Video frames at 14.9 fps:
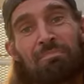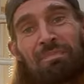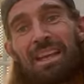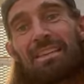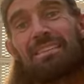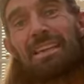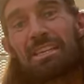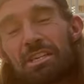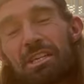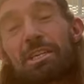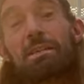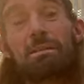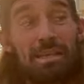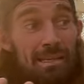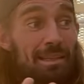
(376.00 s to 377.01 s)
And then
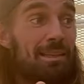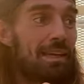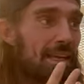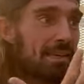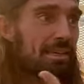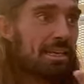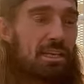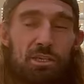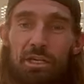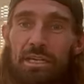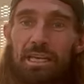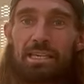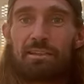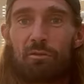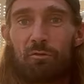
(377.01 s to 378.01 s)
she, like I said, she
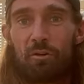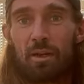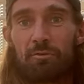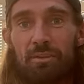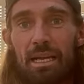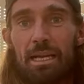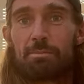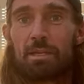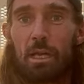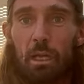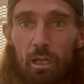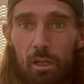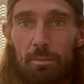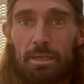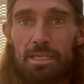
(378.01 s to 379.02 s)
gets to 5 times a
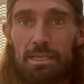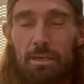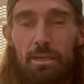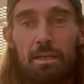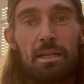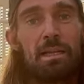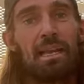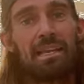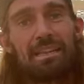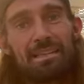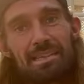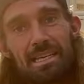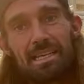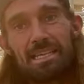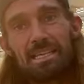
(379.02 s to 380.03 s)
kilometer and then
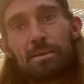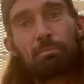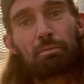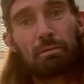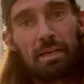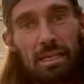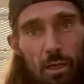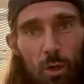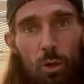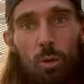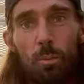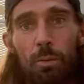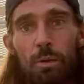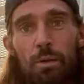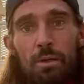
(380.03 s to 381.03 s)
starts to break
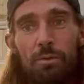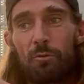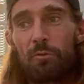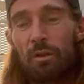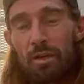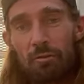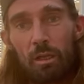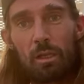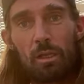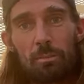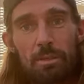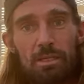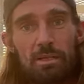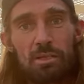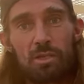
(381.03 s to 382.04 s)
up the 5
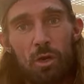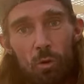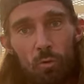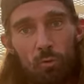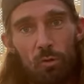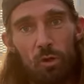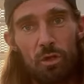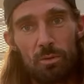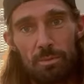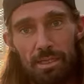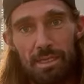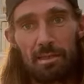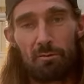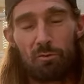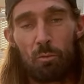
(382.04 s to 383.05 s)
kilometers total volume in a
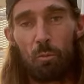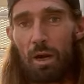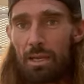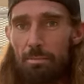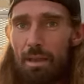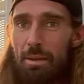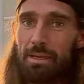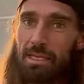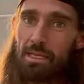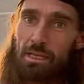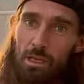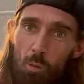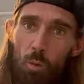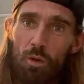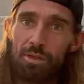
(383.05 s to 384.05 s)
different way, maybe
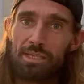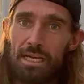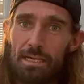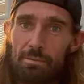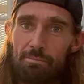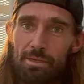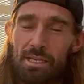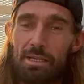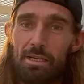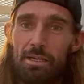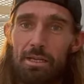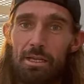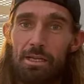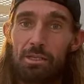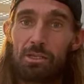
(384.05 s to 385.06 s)
1 times
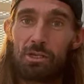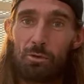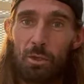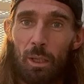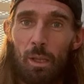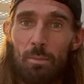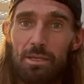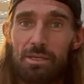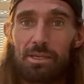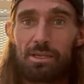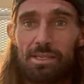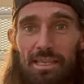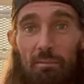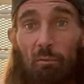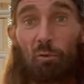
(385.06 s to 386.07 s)
2 kilometers,
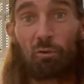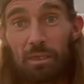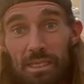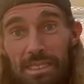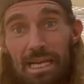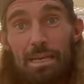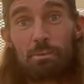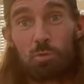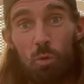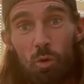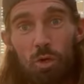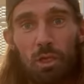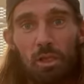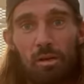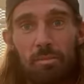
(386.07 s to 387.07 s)
then 3 times 1
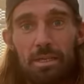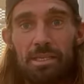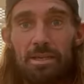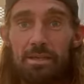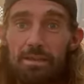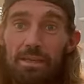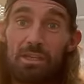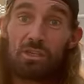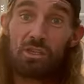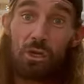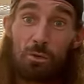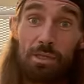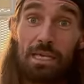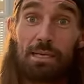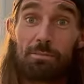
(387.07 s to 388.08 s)
kilometer, then
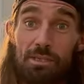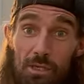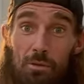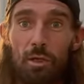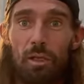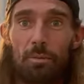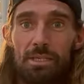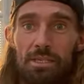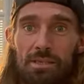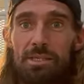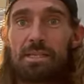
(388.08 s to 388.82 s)
2 times 2 kilometers,